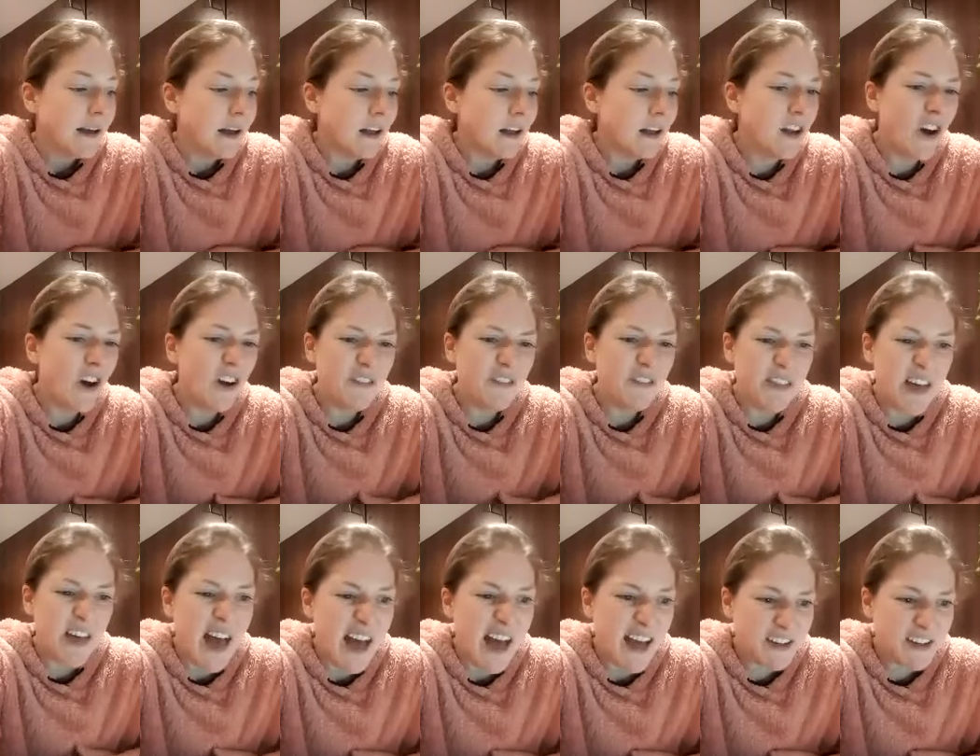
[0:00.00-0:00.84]
a lot of
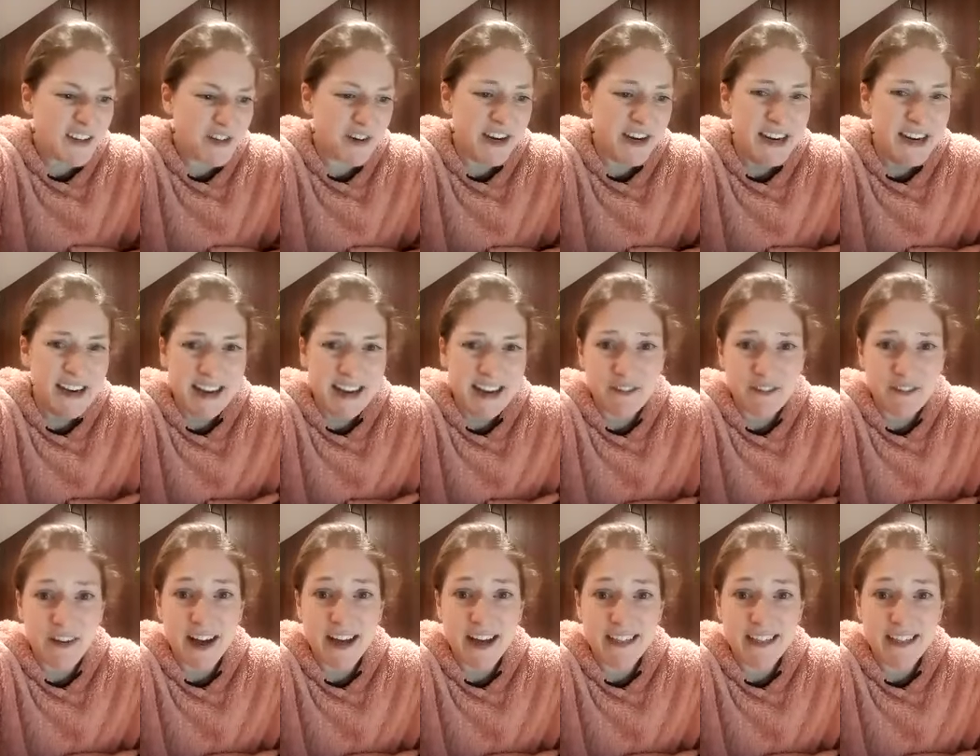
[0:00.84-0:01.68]
their training
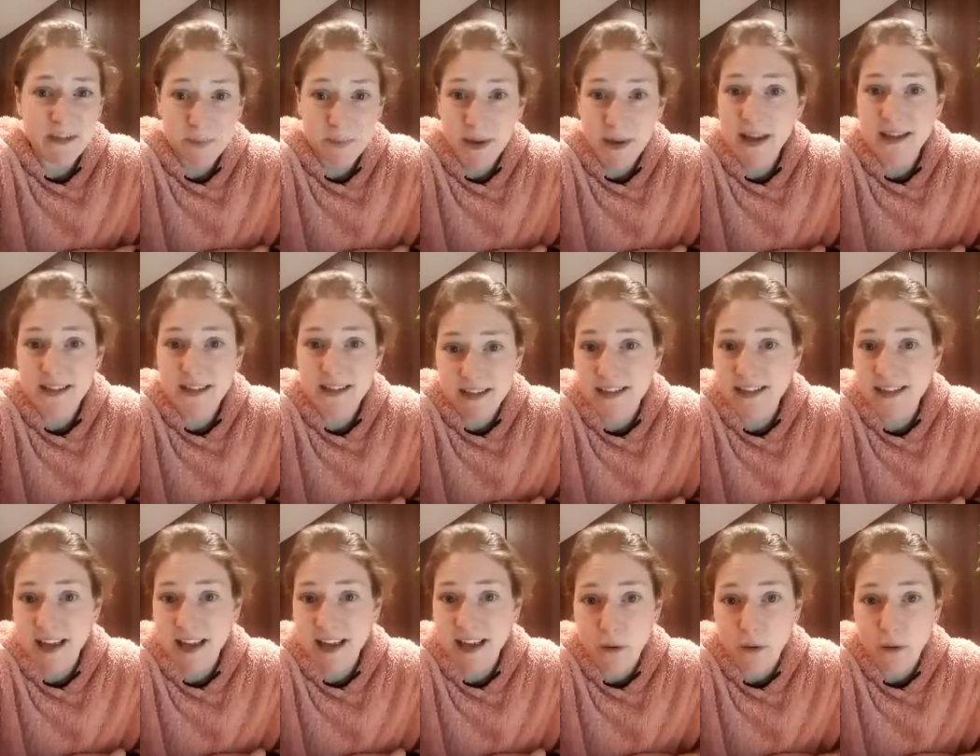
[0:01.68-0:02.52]
advice appears to
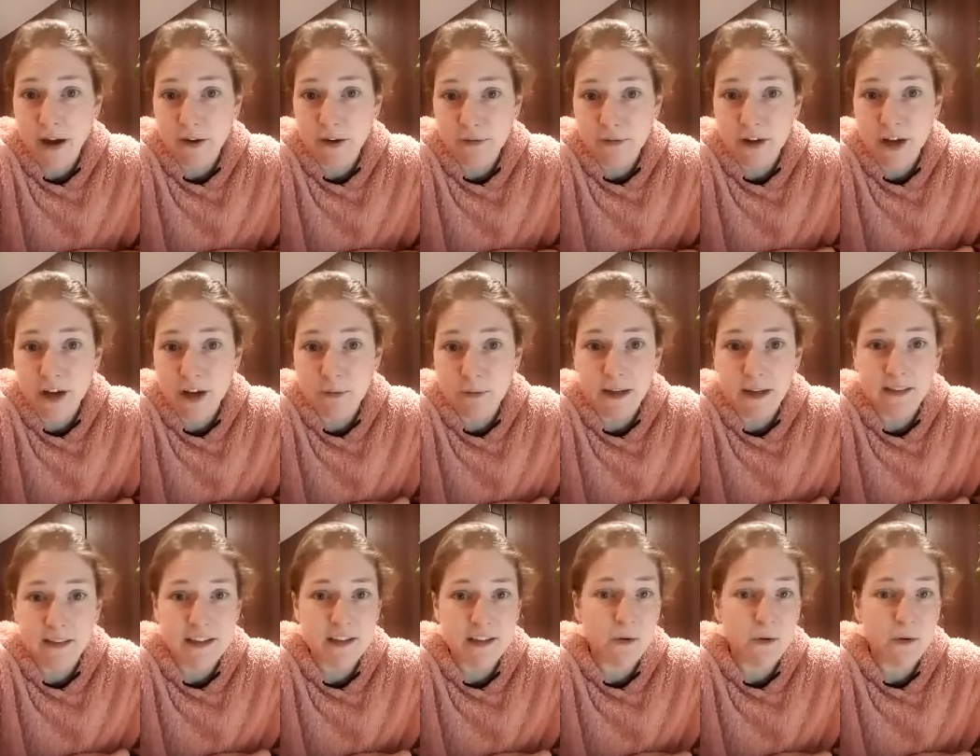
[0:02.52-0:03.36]
sit quite firmly
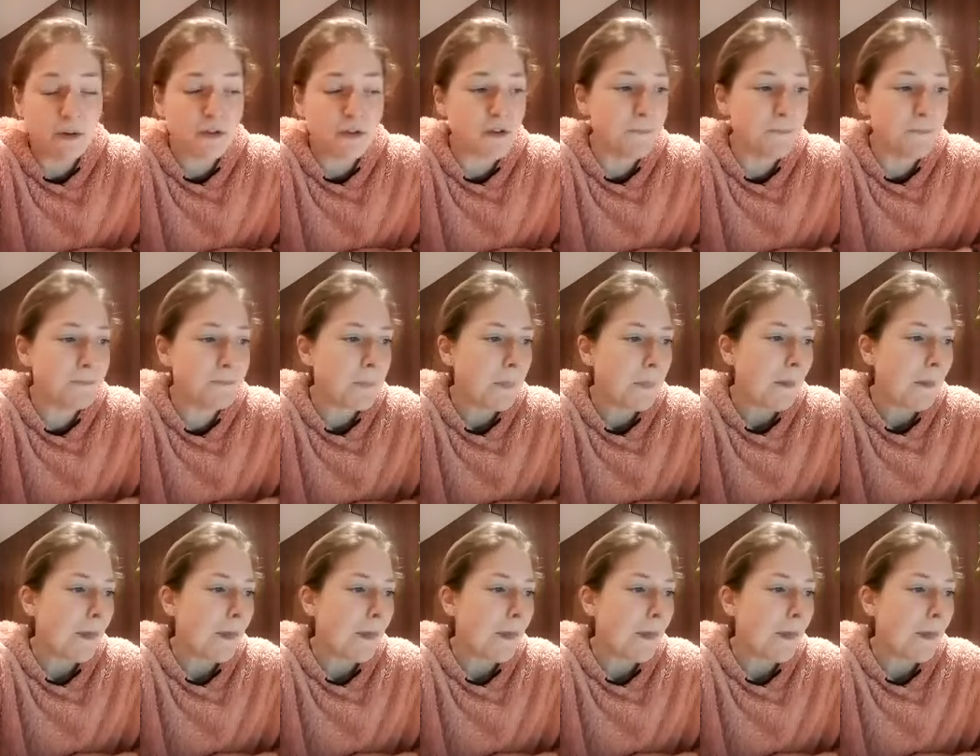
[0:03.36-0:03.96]
in this quadrant.